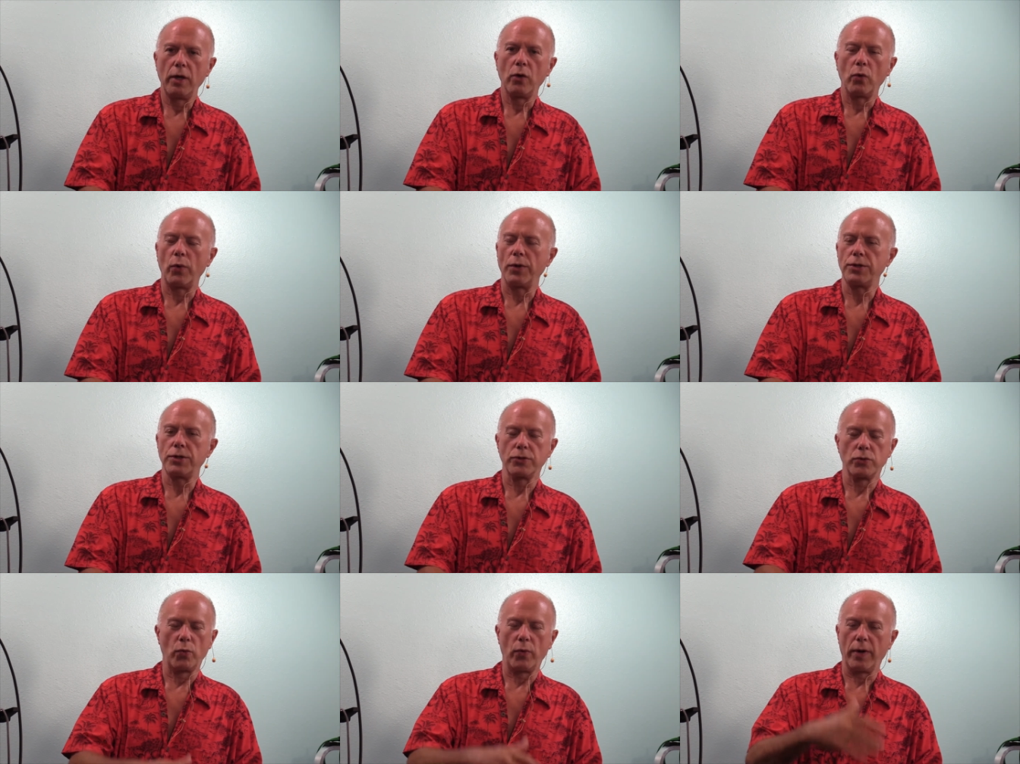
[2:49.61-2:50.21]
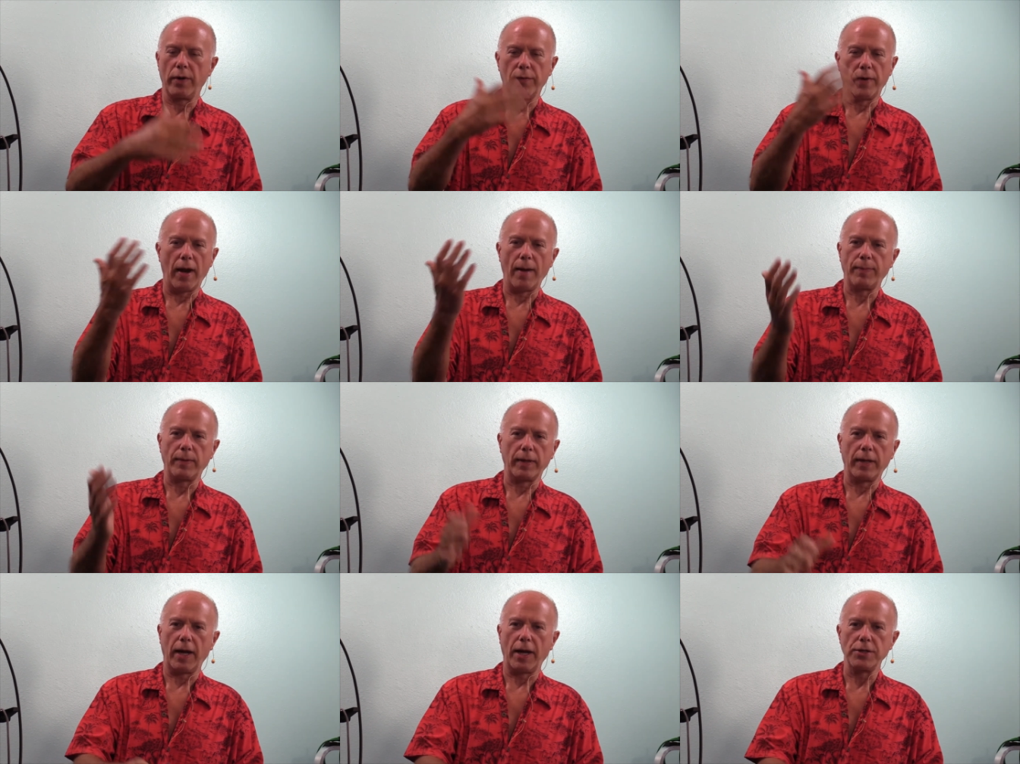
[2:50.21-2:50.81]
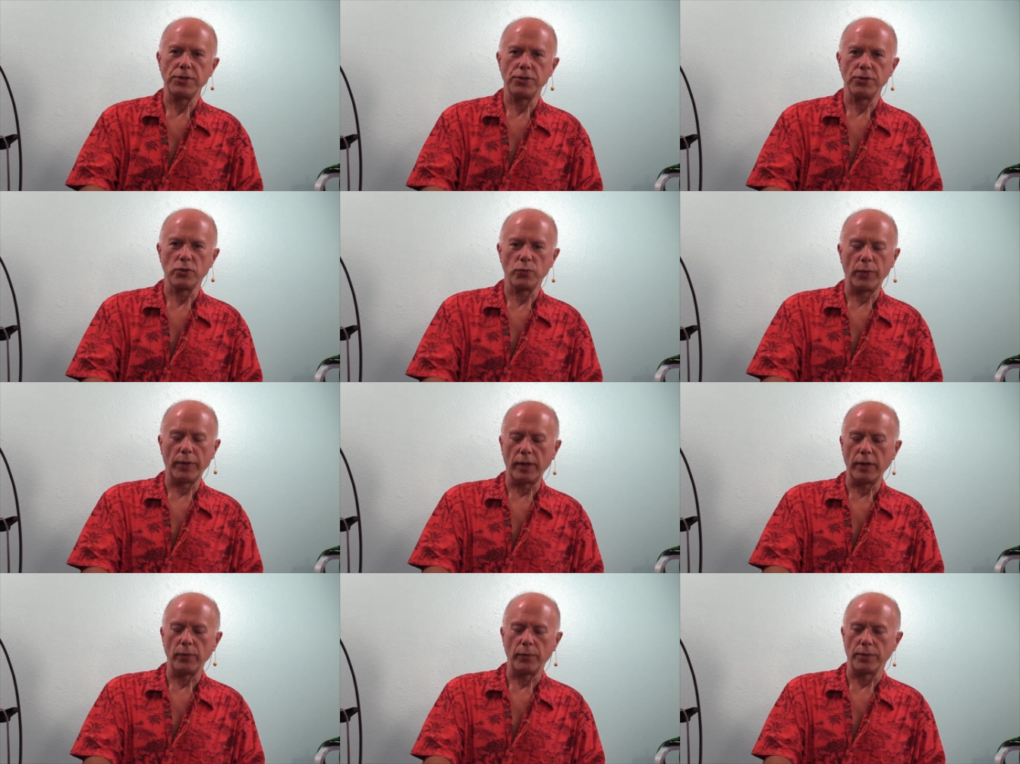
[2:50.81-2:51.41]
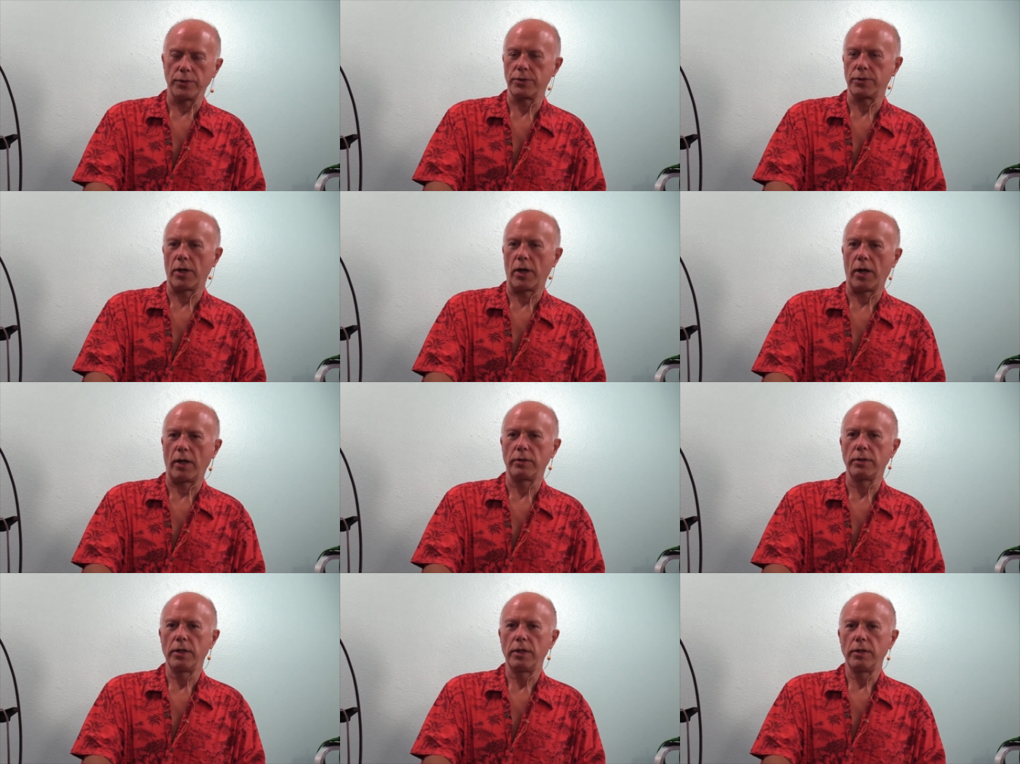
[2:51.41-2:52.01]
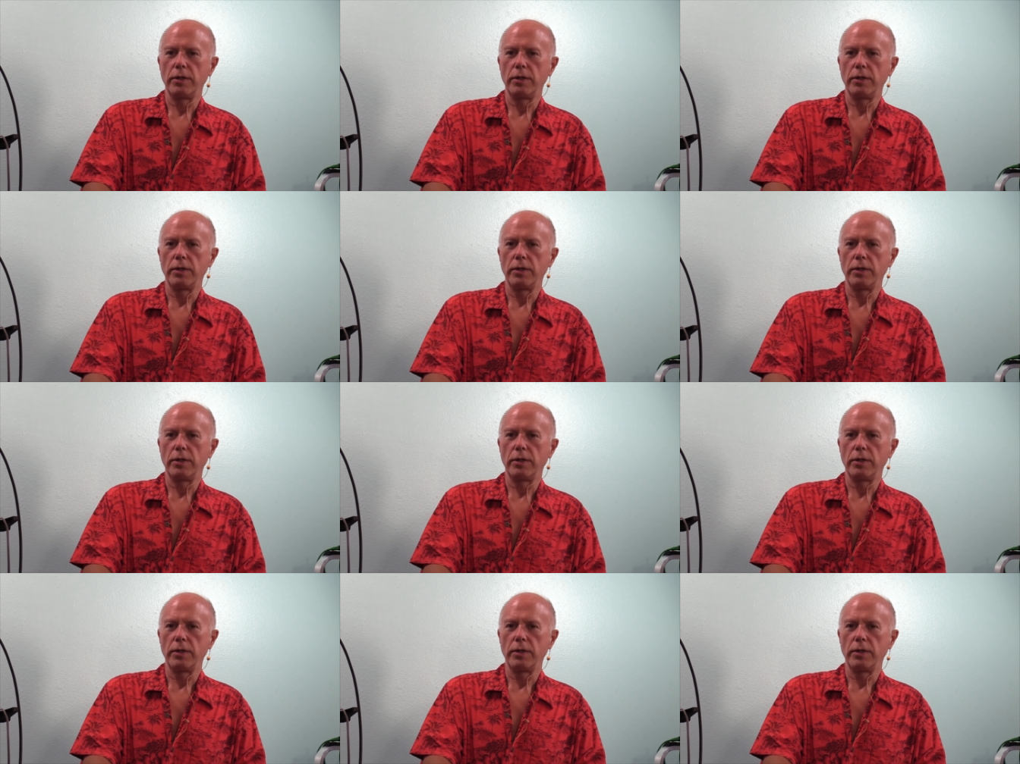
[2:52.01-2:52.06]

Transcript: which is whatever applications we need to install.